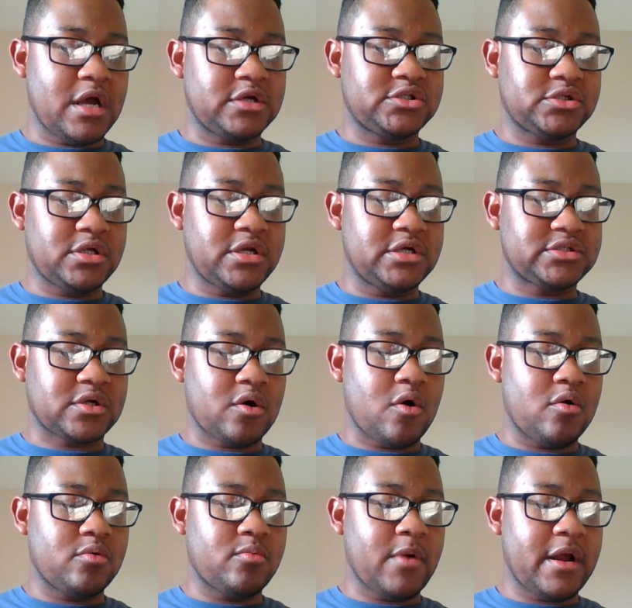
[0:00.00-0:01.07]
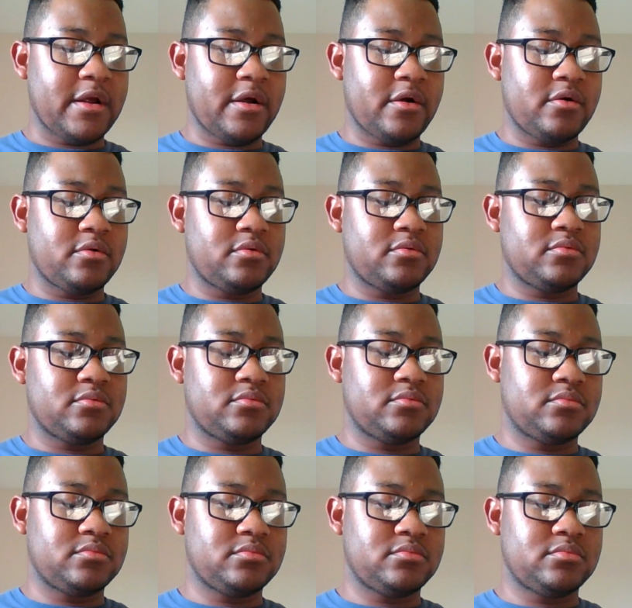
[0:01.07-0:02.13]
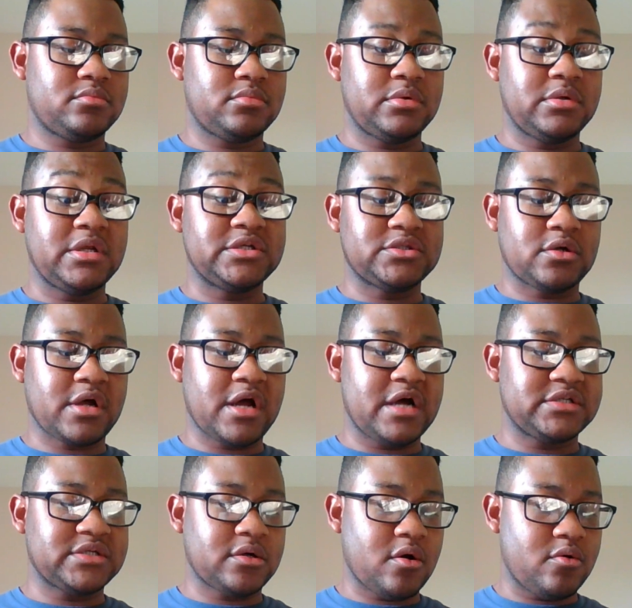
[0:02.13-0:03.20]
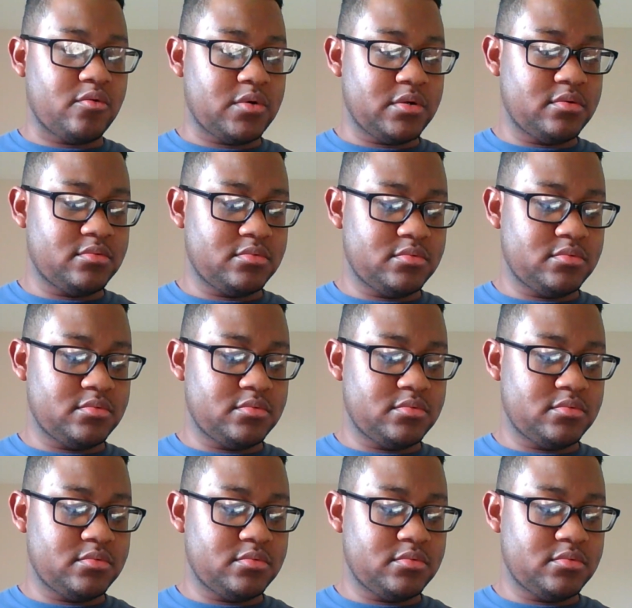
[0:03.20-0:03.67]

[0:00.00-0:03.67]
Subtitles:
actually there's a code right here. Digital content code.